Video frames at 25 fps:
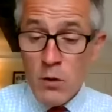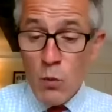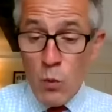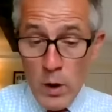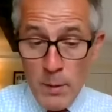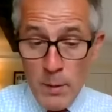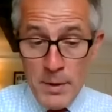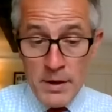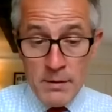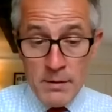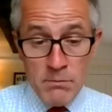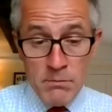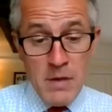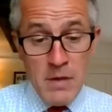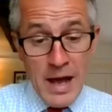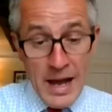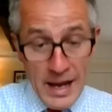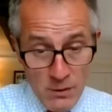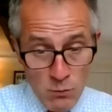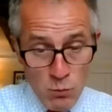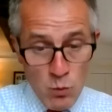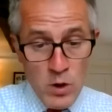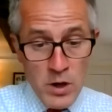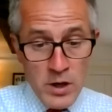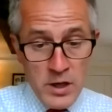women
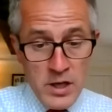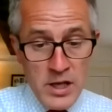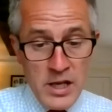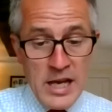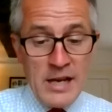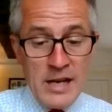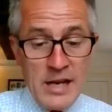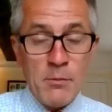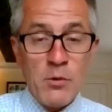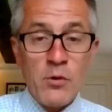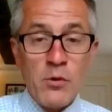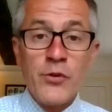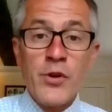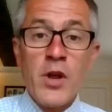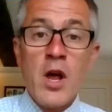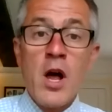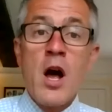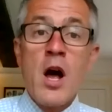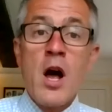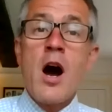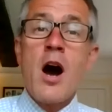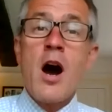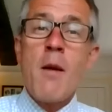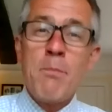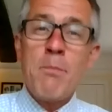and working animals
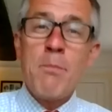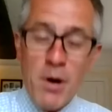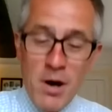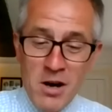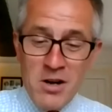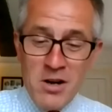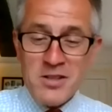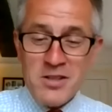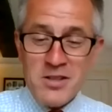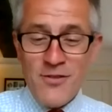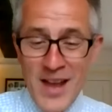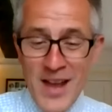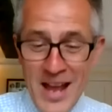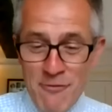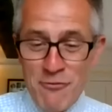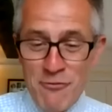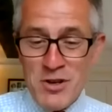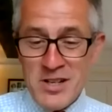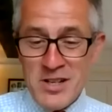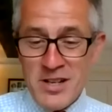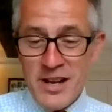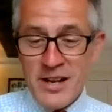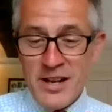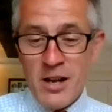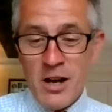are part of
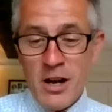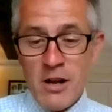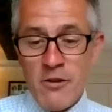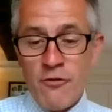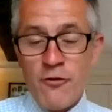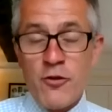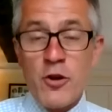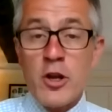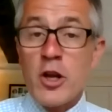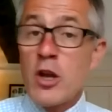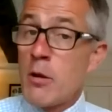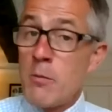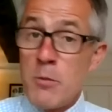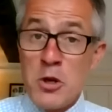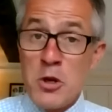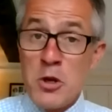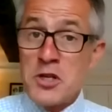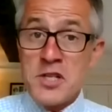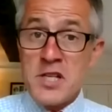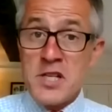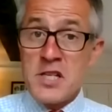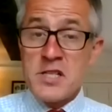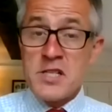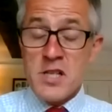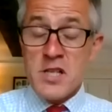everyday life for
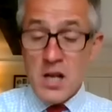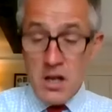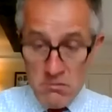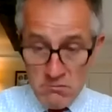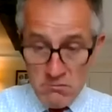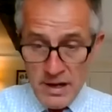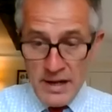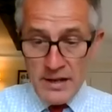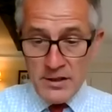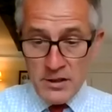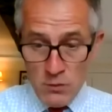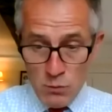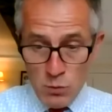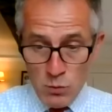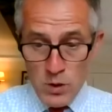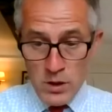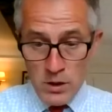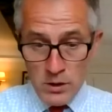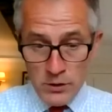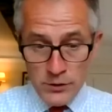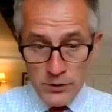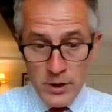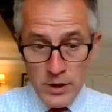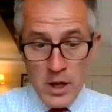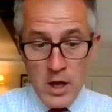communities around the
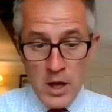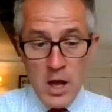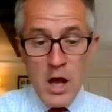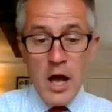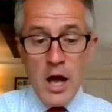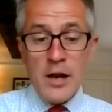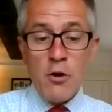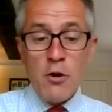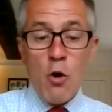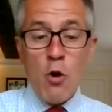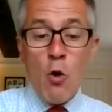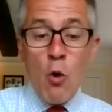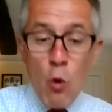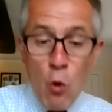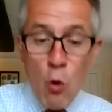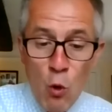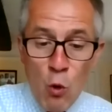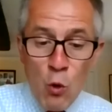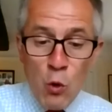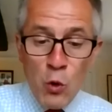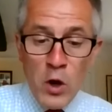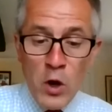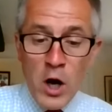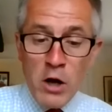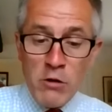world, and
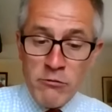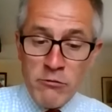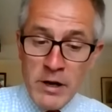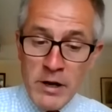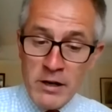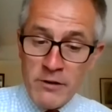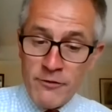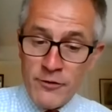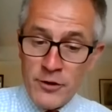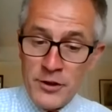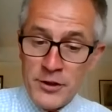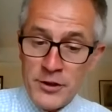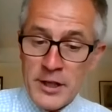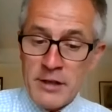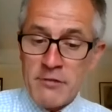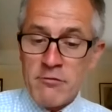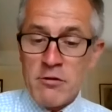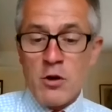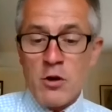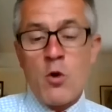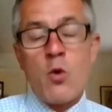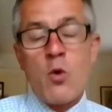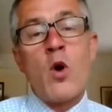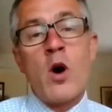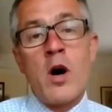all are relevant and
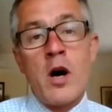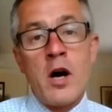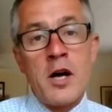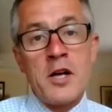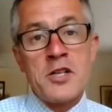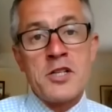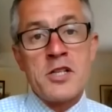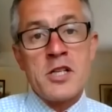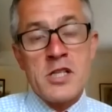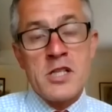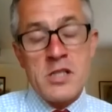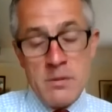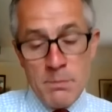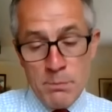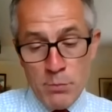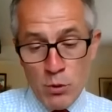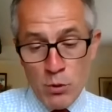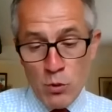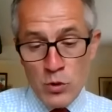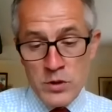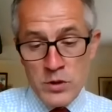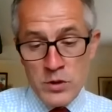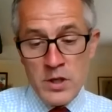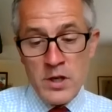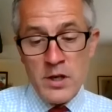required to
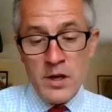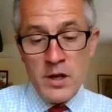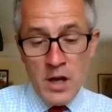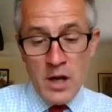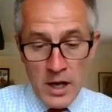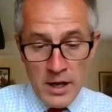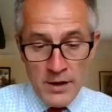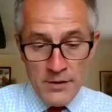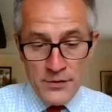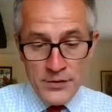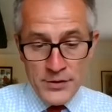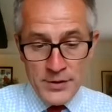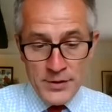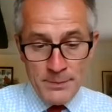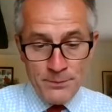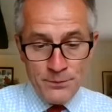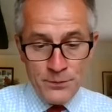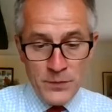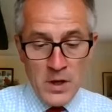support lives